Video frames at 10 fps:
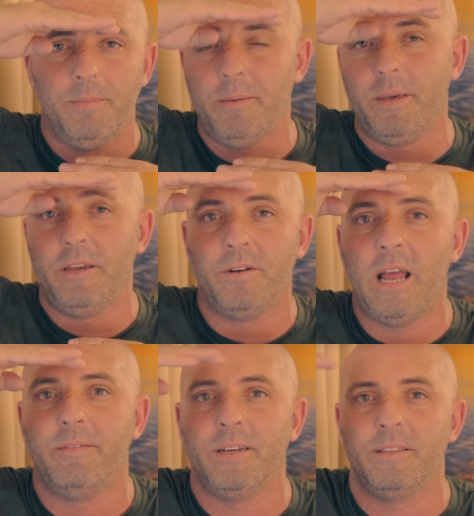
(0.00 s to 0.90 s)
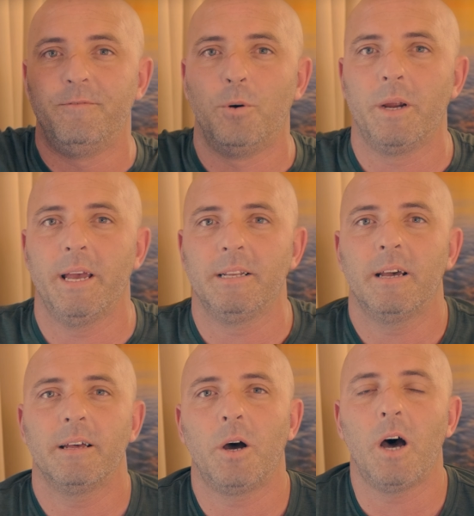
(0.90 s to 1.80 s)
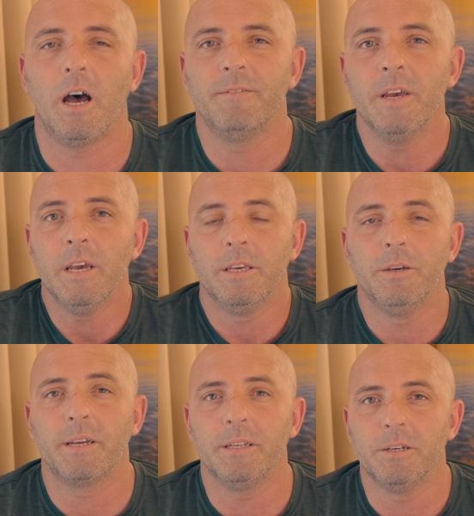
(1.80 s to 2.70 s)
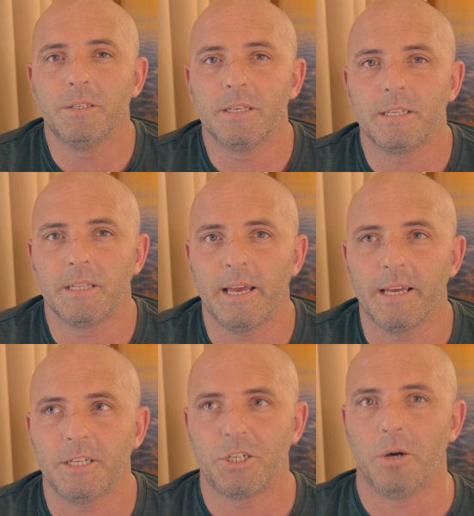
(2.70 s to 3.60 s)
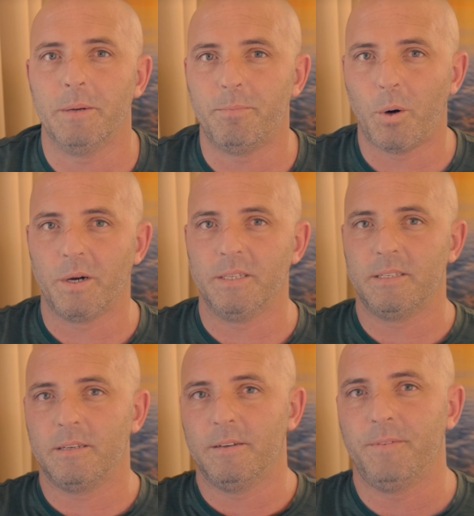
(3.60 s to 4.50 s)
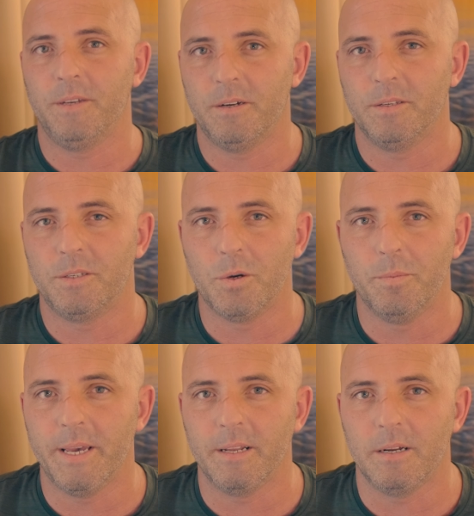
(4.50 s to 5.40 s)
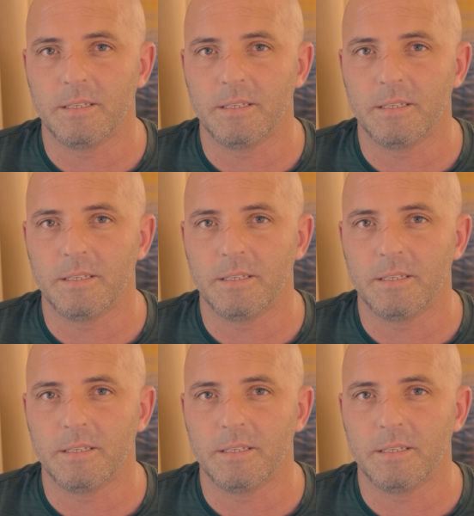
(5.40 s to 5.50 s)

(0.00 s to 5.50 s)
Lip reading: even having the forehead cut off. You can use it to like show importance. If zoom in on